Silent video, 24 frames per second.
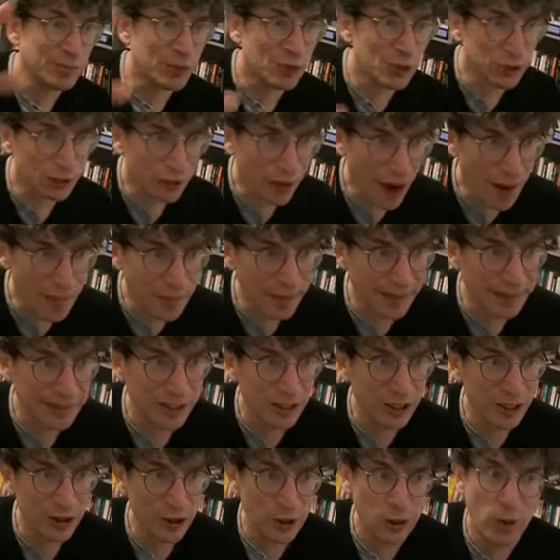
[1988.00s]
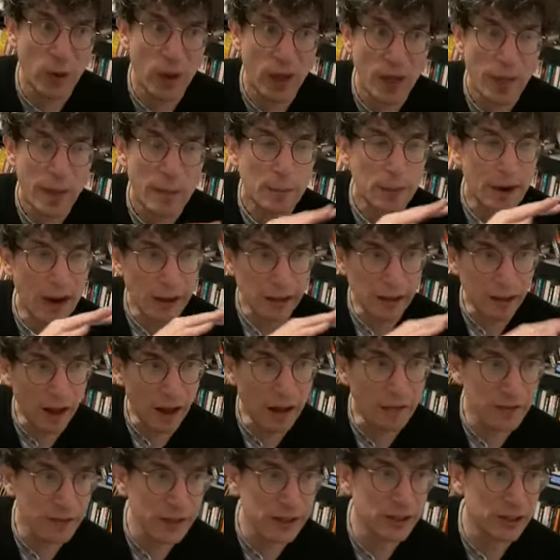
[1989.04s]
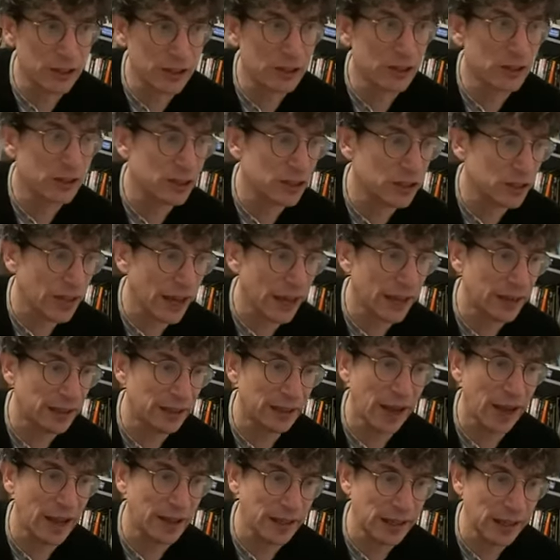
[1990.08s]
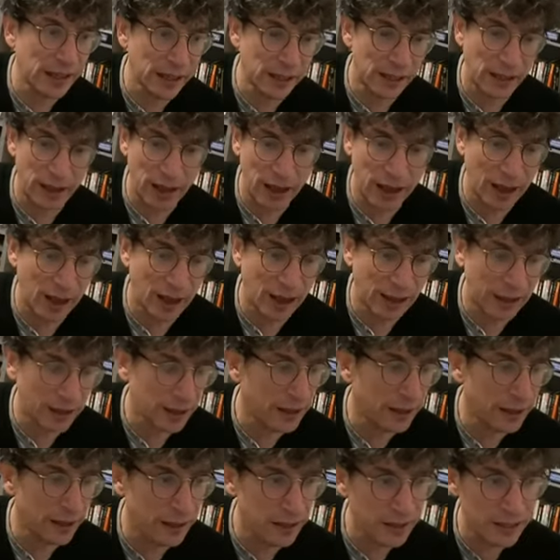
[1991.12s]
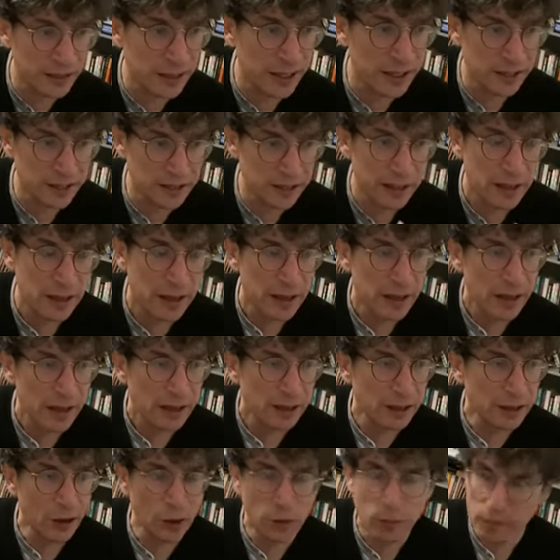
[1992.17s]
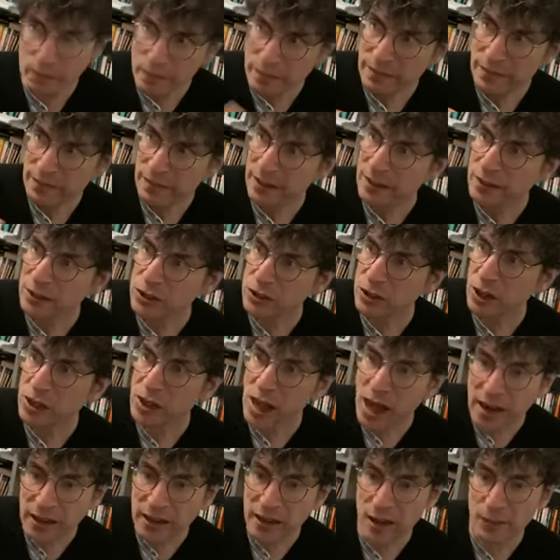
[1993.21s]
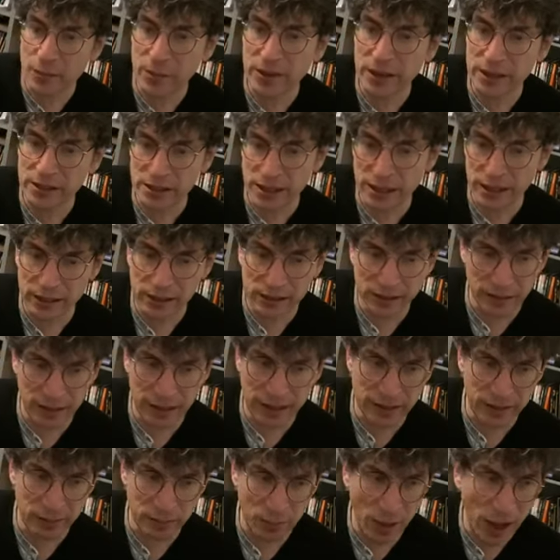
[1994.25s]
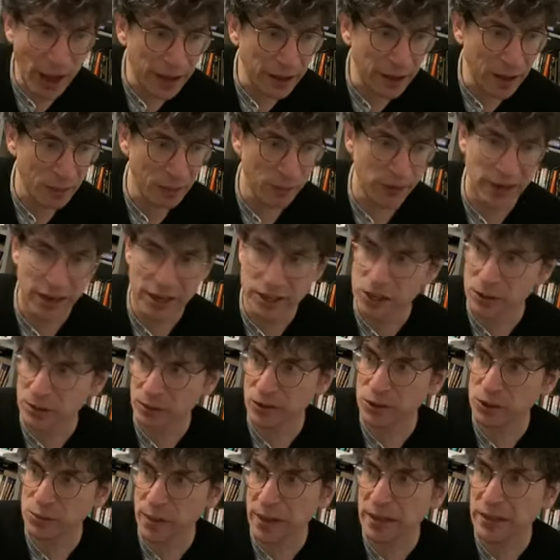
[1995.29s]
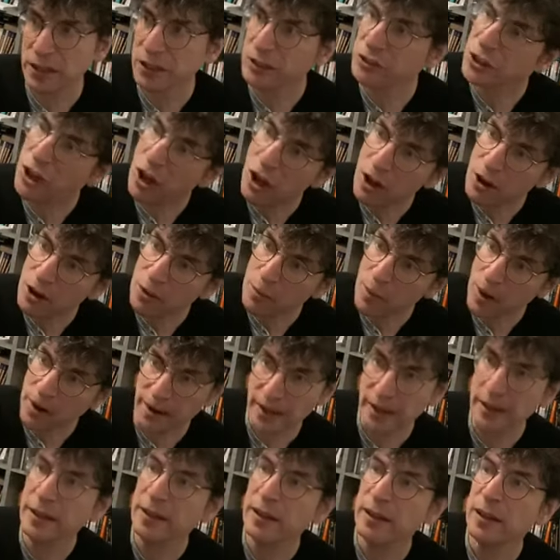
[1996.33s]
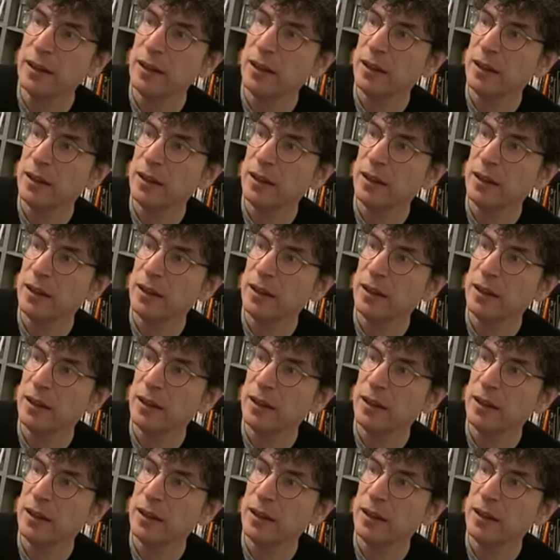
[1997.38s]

describing it to you, but I love this site. I think it, it's, you know, a lot of companies like like my company has spent a ton of money